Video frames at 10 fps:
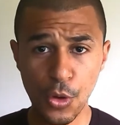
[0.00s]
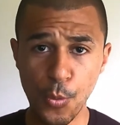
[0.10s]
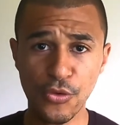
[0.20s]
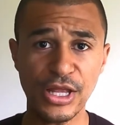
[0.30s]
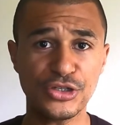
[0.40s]

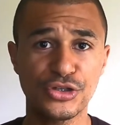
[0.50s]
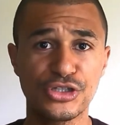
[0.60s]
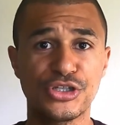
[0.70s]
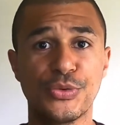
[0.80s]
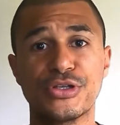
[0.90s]
And what that's going
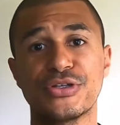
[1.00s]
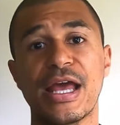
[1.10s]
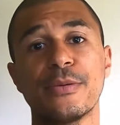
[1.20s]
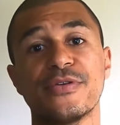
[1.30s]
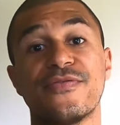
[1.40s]
to do, it's going to
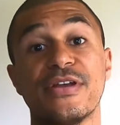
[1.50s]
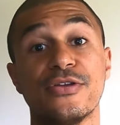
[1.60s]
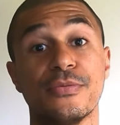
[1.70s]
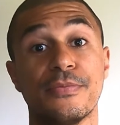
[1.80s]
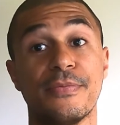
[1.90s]
help
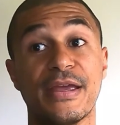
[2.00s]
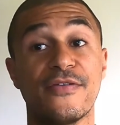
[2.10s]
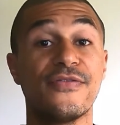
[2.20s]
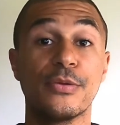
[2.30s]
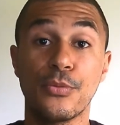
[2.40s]
you make
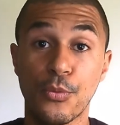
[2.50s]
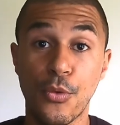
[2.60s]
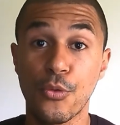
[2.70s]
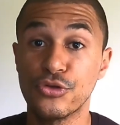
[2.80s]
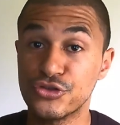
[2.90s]
you feel
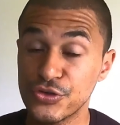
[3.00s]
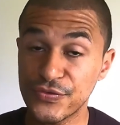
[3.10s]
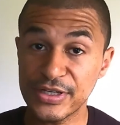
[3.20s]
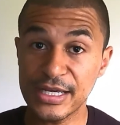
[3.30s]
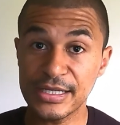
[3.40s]
more
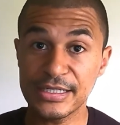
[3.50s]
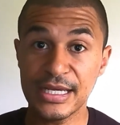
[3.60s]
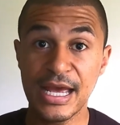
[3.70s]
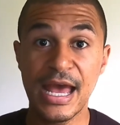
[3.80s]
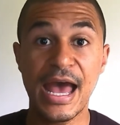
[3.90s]
rejuvenated.
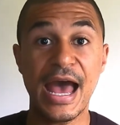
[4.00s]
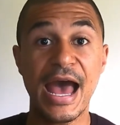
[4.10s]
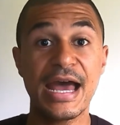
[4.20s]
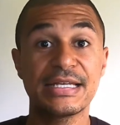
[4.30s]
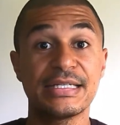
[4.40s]

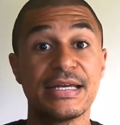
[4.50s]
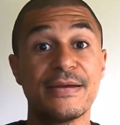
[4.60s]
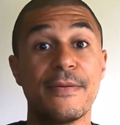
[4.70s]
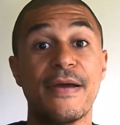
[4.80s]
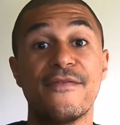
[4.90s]
And
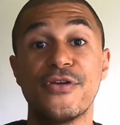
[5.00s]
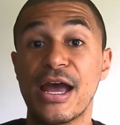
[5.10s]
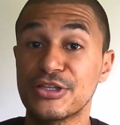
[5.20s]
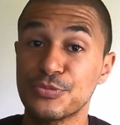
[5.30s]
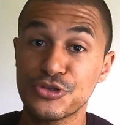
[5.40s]
if you
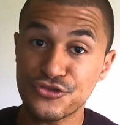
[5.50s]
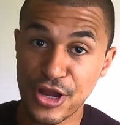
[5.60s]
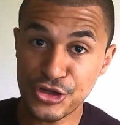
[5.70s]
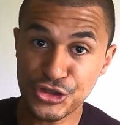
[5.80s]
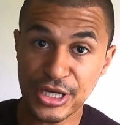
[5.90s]
add some
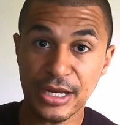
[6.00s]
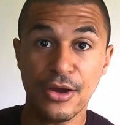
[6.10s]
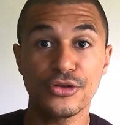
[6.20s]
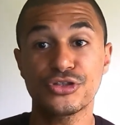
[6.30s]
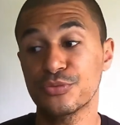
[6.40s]

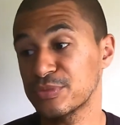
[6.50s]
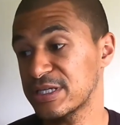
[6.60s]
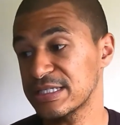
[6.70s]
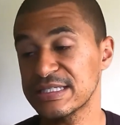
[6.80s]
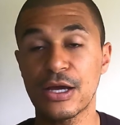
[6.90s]
stretching or some
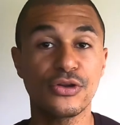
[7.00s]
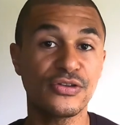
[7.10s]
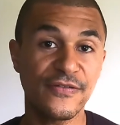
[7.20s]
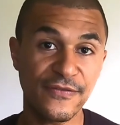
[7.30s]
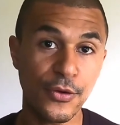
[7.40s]
sitting down
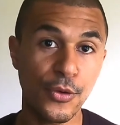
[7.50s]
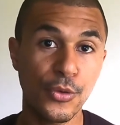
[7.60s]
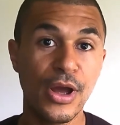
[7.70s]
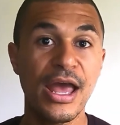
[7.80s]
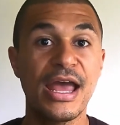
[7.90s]
on the
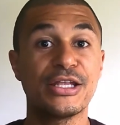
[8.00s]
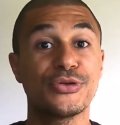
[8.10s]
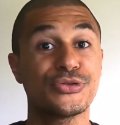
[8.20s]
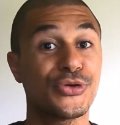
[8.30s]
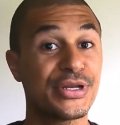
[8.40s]
floor, it's
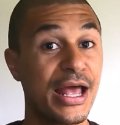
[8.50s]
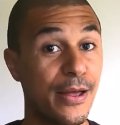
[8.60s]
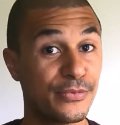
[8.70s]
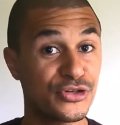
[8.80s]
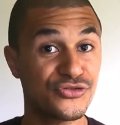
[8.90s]
also going to
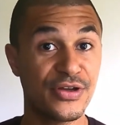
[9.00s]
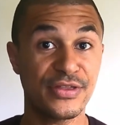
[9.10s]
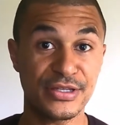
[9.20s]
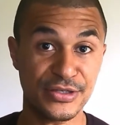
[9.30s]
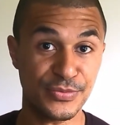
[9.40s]
help to
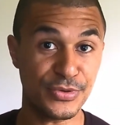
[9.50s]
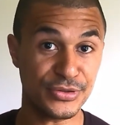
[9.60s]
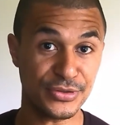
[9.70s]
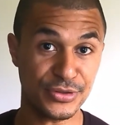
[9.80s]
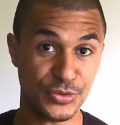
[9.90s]
strengthen some
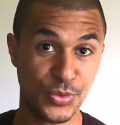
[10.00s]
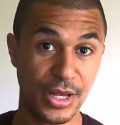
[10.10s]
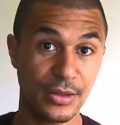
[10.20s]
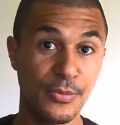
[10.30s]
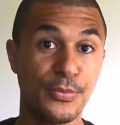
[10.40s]
muscles as
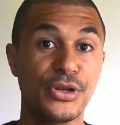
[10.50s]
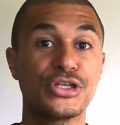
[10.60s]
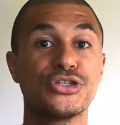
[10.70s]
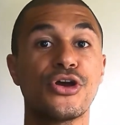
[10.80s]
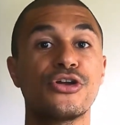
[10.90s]
well. But
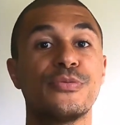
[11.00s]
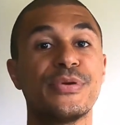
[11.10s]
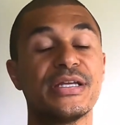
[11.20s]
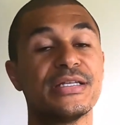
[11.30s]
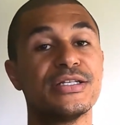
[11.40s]
it's not going to
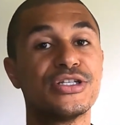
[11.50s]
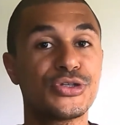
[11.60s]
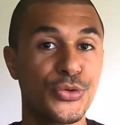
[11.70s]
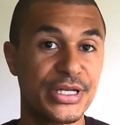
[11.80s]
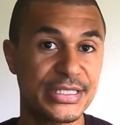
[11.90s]
be
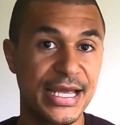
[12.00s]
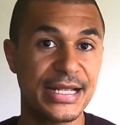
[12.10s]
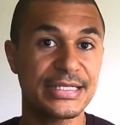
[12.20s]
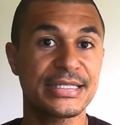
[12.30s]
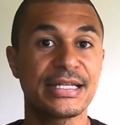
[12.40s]
so
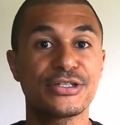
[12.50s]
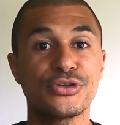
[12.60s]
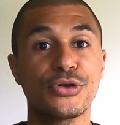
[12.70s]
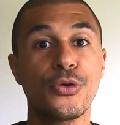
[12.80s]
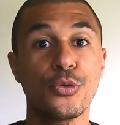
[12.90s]
intense that it's
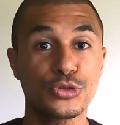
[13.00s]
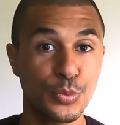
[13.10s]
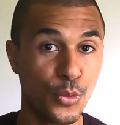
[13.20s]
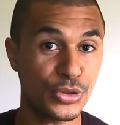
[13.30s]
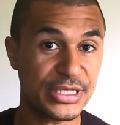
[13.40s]
going to
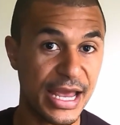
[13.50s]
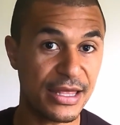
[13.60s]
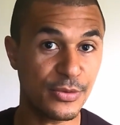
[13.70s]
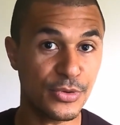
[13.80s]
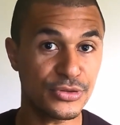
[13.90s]
cause more tear
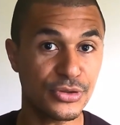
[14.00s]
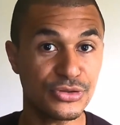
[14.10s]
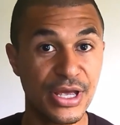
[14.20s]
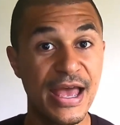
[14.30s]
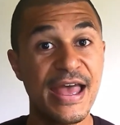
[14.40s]
in the muscles.